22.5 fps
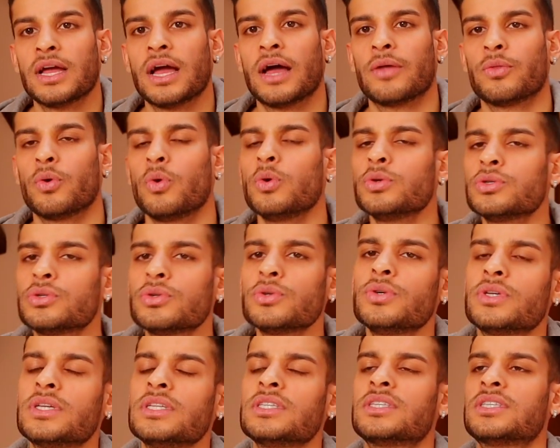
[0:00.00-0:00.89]
And also
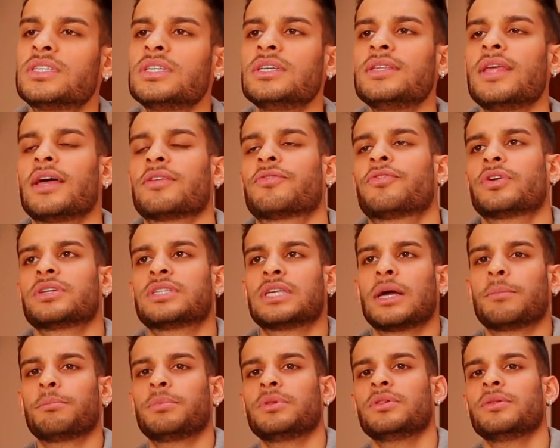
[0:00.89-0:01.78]
you can see that, for
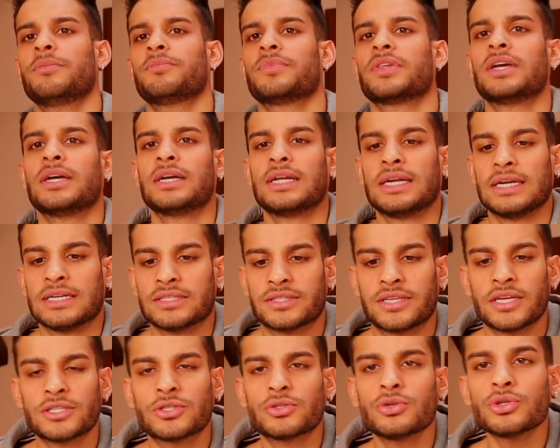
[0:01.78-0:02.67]
example,
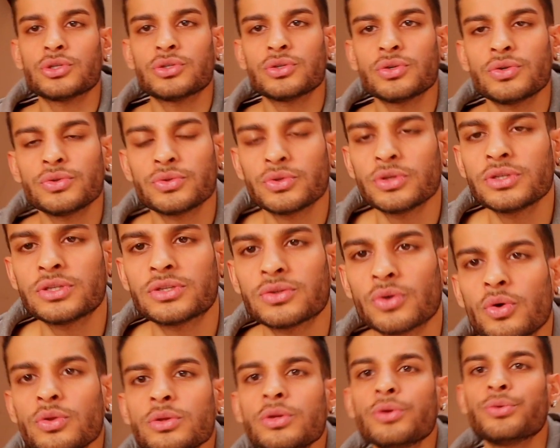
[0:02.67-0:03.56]
testosterone
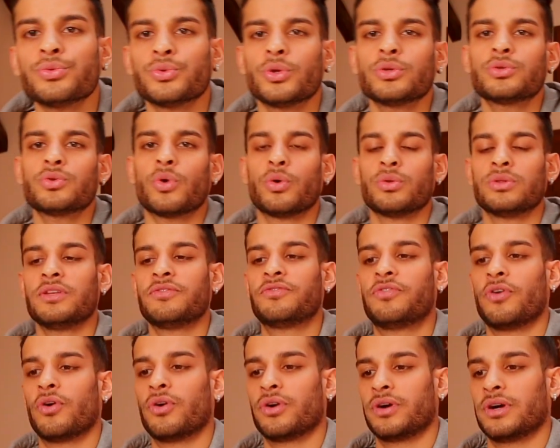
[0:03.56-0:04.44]
not only
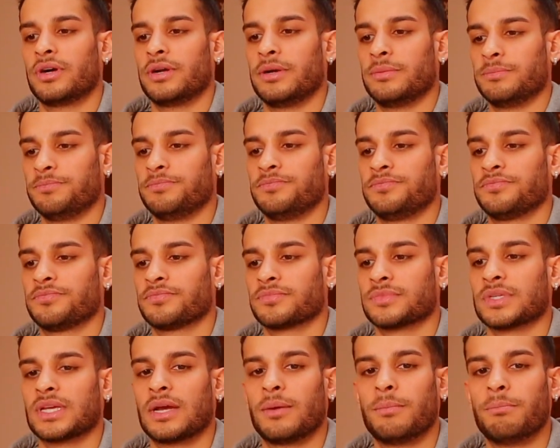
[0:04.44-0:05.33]
for
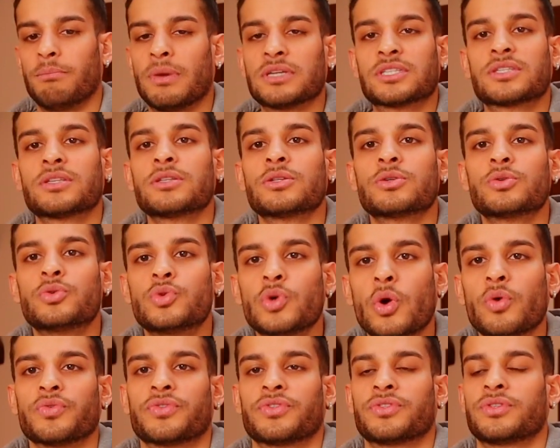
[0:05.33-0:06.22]
muscle
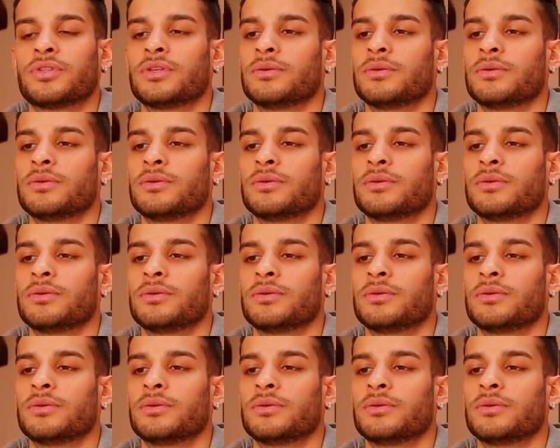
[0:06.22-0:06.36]
growth.